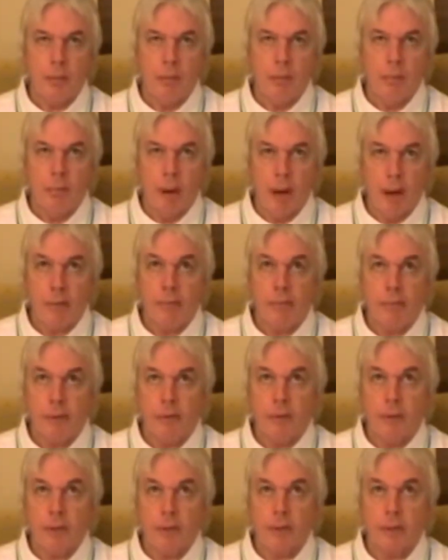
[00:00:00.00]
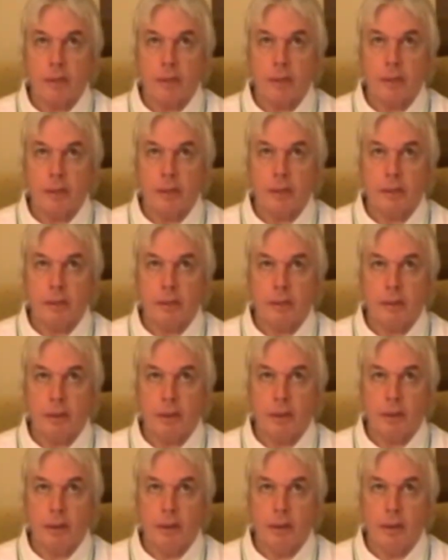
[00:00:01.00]
My view is that
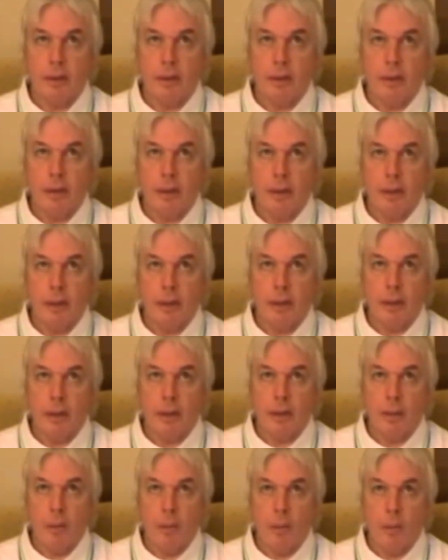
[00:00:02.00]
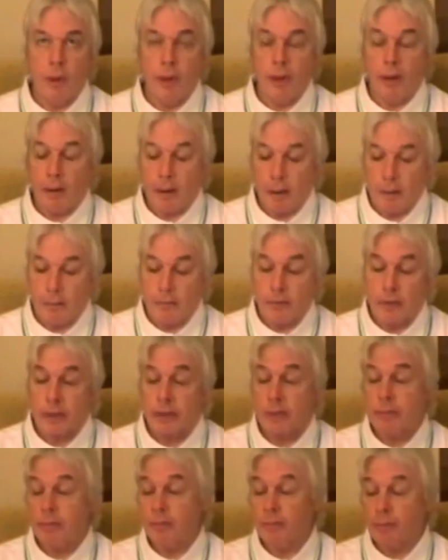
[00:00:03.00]
we are in for
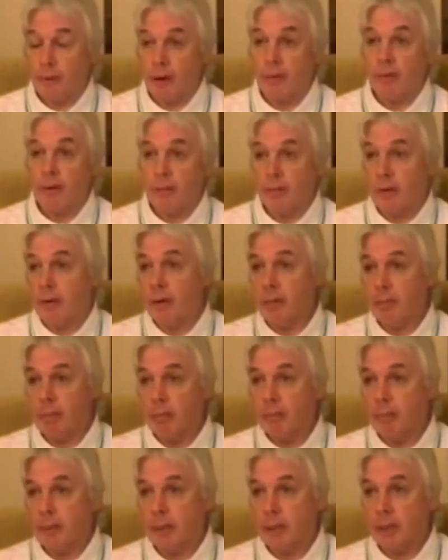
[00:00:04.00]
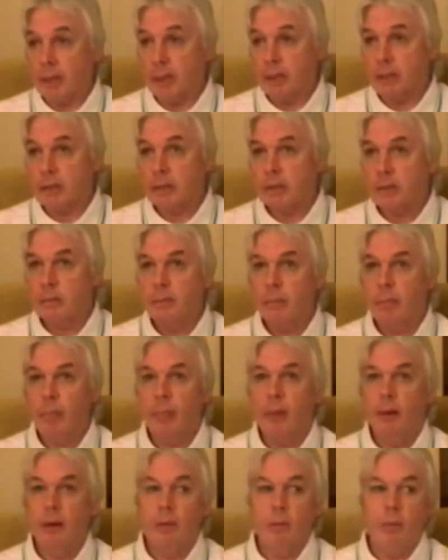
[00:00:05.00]
some very, very bumpy years.
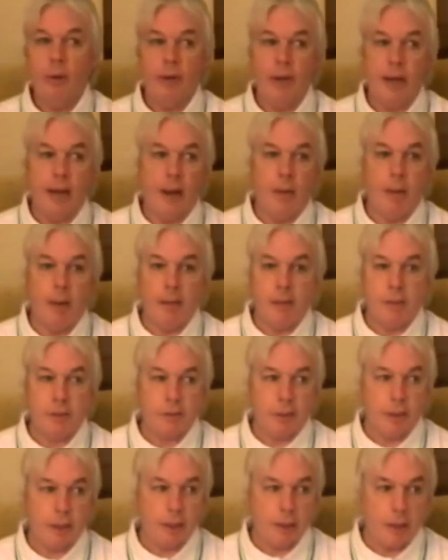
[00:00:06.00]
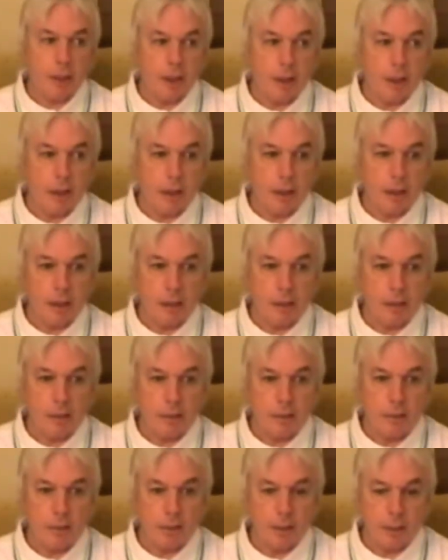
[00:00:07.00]
We're now entering the
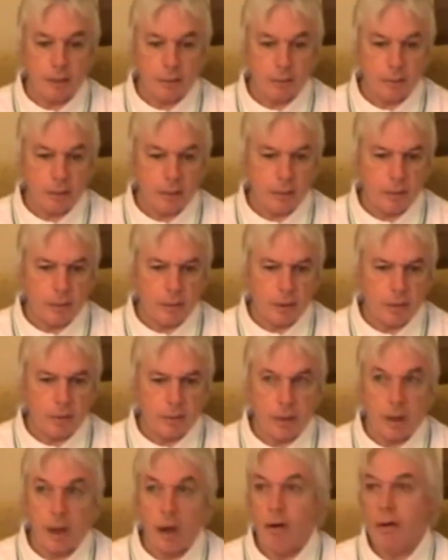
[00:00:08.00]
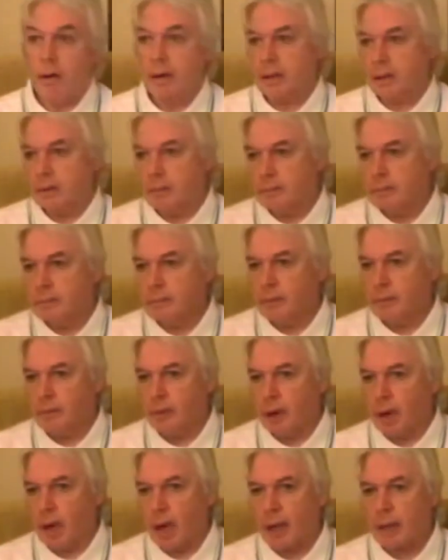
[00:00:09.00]
hurricane, if
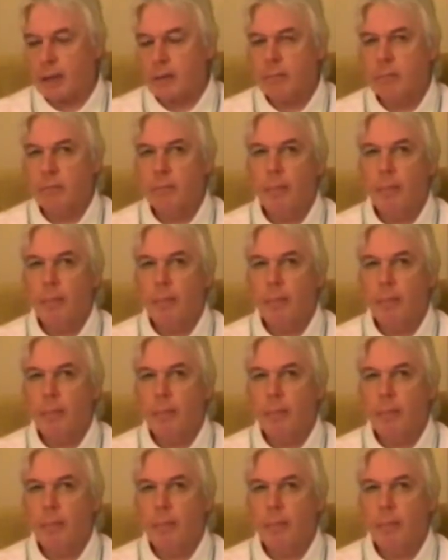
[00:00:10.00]
you like.